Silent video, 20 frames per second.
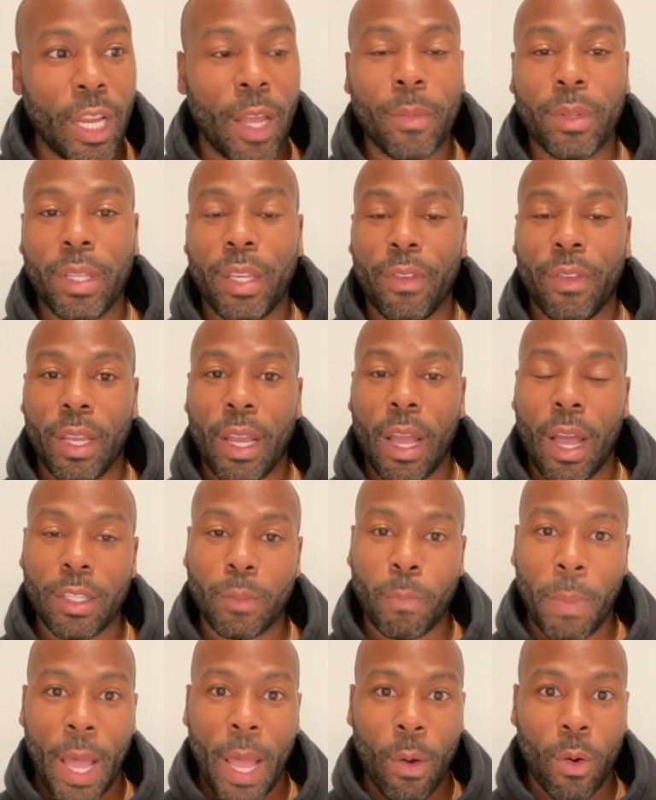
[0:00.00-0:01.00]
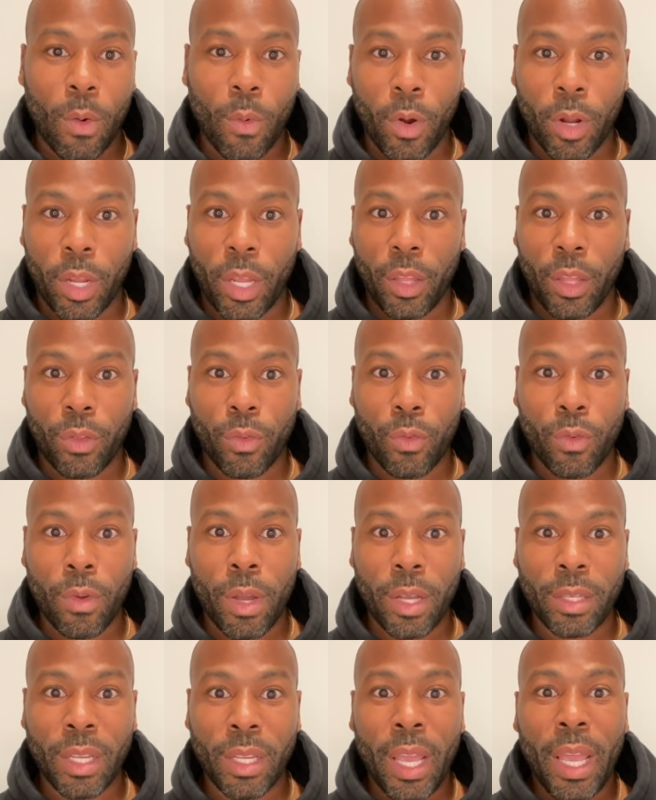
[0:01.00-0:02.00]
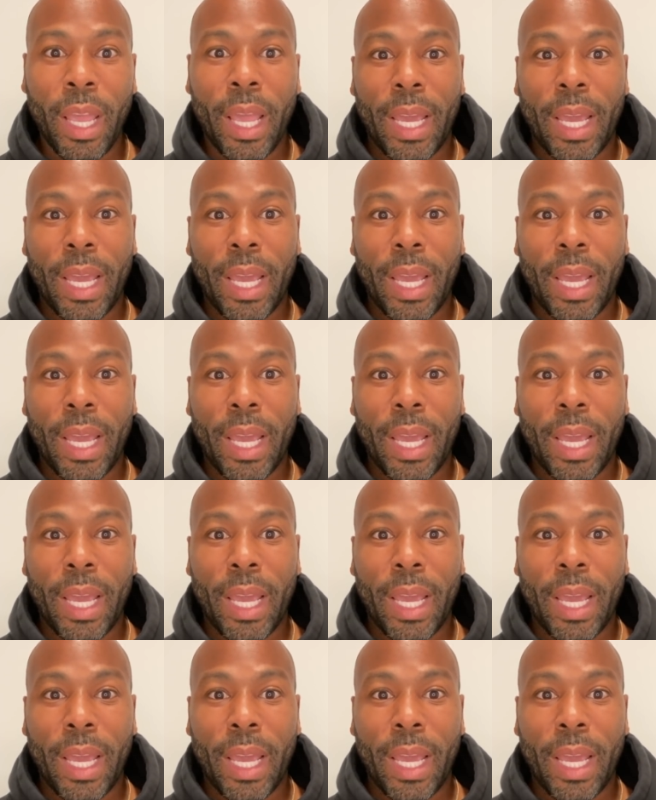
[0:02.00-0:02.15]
I believe in God's power working through us.